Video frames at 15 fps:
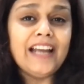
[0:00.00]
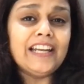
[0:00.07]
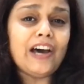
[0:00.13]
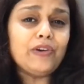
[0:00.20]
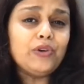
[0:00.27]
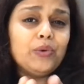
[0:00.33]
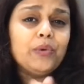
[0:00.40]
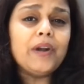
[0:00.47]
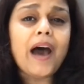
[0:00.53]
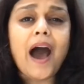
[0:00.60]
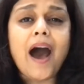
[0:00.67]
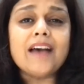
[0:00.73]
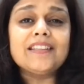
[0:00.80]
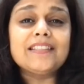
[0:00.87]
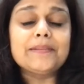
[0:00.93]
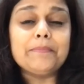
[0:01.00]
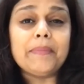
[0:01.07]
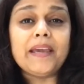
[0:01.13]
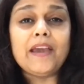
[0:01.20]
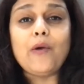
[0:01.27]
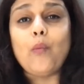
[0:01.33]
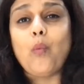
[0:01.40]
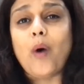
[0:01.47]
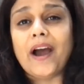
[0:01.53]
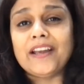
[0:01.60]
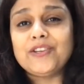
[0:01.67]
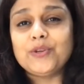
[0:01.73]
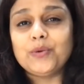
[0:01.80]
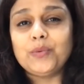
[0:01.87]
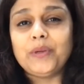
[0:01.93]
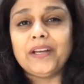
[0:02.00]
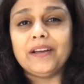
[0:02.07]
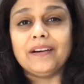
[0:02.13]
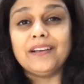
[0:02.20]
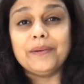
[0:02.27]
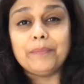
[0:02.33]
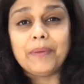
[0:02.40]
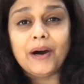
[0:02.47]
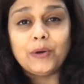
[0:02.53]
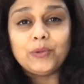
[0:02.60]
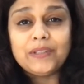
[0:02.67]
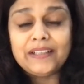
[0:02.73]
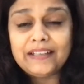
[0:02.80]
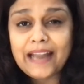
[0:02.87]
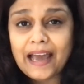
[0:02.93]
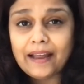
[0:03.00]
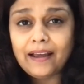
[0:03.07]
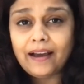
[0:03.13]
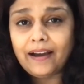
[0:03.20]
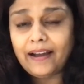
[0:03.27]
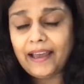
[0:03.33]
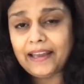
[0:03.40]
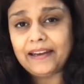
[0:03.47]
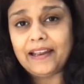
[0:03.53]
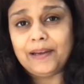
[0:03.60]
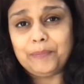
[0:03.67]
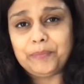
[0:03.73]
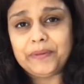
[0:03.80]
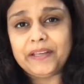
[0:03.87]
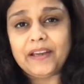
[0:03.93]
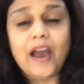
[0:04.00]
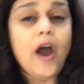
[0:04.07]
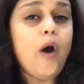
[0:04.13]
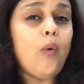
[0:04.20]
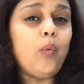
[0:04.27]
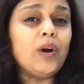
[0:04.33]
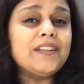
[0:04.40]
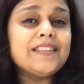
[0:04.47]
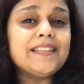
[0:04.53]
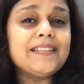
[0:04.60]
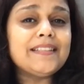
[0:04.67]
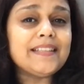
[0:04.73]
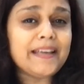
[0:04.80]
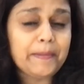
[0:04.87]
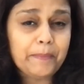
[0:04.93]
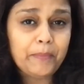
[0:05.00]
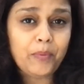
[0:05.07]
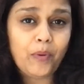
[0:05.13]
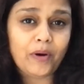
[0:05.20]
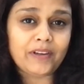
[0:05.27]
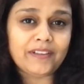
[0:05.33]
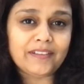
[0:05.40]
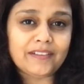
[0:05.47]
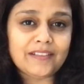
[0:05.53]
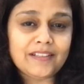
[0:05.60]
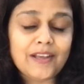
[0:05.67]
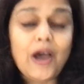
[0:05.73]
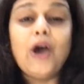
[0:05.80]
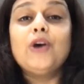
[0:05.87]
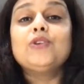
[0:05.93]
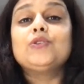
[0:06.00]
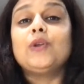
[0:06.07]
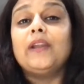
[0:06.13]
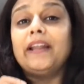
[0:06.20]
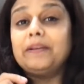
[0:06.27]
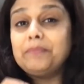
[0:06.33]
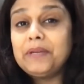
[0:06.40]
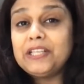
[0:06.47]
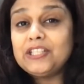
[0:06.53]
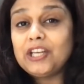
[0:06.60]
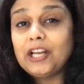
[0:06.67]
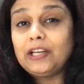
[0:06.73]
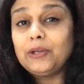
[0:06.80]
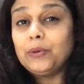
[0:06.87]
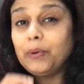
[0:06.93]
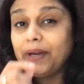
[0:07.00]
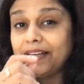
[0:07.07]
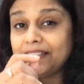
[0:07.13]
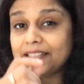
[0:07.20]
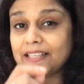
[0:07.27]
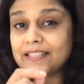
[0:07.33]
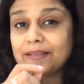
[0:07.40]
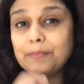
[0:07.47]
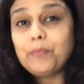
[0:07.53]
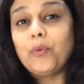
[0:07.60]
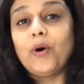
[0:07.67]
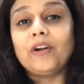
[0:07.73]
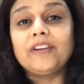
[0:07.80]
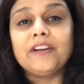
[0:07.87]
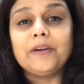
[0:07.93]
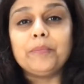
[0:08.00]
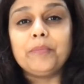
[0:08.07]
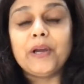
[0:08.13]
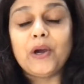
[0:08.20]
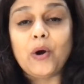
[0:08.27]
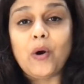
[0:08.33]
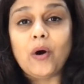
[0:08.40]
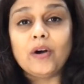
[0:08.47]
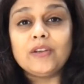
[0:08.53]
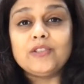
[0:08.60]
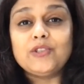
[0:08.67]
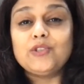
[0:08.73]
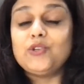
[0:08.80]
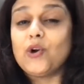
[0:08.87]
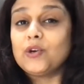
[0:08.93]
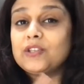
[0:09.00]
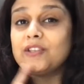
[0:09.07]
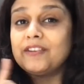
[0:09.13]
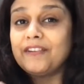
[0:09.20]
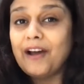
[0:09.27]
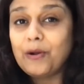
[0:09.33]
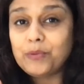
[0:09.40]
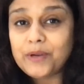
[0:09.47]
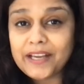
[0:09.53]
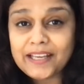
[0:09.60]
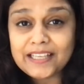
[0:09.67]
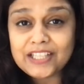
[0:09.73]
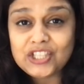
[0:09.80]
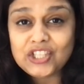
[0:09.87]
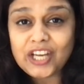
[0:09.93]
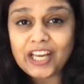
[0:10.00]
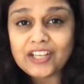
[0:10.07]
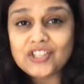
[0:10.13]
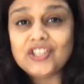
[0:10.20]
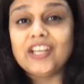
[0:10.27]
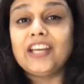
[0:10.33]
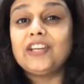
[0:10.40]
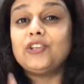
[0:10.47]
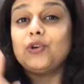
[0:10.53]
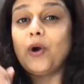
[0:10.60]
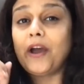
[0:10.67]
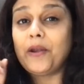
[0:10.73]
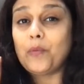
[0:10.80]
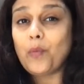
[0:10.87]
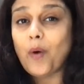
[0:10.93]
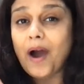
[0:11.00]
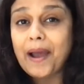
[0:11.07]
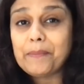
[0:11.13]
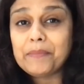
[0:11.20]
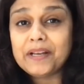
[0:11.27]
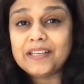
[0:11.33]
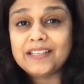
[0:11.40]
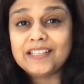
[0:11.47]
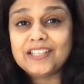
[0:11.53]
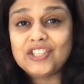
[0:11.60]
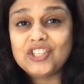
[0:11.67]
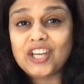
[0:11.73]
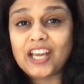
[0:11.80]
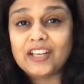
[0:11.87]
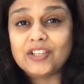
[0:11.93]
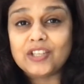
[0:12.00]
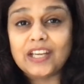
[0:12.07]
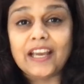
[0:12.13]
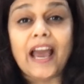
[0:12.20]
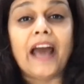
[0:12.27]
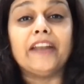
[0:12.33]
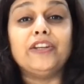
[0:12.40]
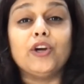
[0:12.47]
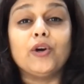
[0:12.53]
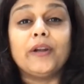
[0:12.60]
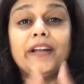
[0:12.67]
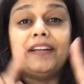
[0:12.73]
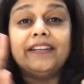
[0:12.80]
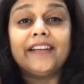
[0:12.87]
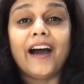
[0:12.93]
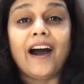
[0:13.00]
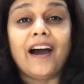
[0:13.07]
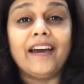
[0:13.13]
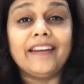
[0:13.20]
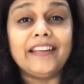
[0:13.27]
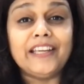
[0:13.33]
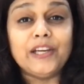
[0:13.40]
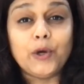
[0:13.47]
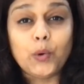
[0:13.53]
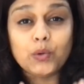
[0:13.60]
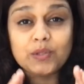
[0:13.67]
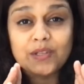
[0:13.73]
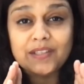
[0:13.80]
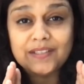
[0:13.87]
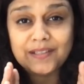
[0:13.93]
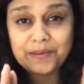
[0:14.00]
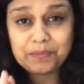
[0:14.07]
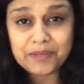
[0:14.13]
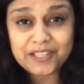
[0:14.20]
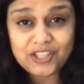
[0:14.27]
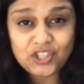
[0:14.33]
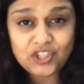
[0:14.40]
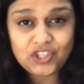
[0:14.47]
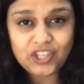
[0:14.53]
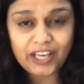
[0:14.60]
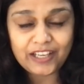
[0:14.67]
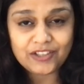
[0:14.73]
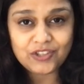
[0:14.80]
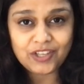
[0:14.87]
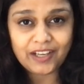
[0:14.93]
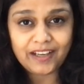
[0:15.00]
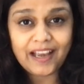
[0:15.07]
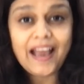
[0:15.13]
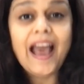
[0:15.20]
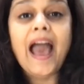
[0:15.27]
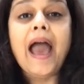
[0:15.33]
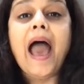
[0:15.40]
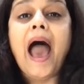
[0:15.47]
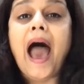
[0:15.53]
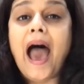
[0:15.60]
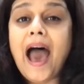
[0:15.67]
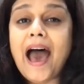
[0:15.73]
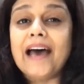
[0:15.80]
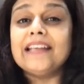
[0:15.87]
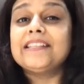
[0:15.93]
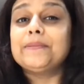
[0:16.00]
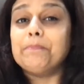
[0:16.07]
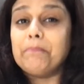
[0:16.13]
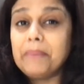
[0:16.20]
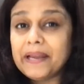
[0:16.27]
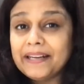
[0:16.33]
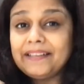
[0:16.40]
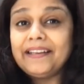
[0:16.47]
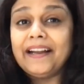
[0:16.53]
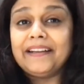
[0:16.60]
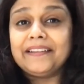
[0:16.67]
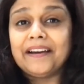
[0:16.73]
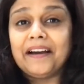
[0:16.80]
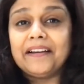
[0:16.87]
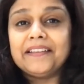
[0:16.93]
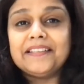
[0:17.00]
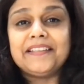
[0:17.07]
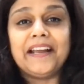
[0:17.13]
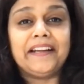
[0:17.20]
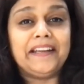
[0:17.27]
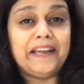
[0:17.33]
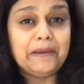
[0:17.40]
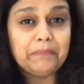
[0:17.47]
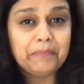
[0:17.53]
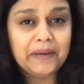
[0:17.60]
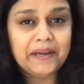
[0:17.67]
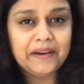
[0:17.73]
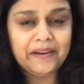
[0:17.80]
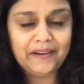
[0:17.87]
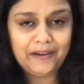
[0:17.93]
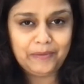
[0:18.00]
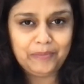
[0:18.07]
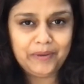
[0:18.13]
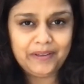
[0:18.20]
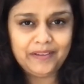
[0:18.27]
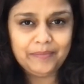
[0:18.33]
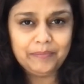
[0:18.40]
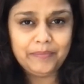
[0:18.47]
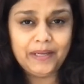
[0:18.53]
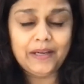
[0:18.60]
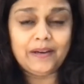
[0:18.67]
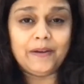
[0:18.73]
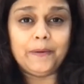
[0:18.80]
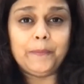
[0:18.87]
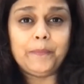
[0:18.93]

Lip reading: Now you would ask me, why should we learn about NLP? What's its importance? So let me tell you, it is important because your surrounding is changing, your environment is changing, and your entire ecosystem is changing as big data is getting bigger and bigger.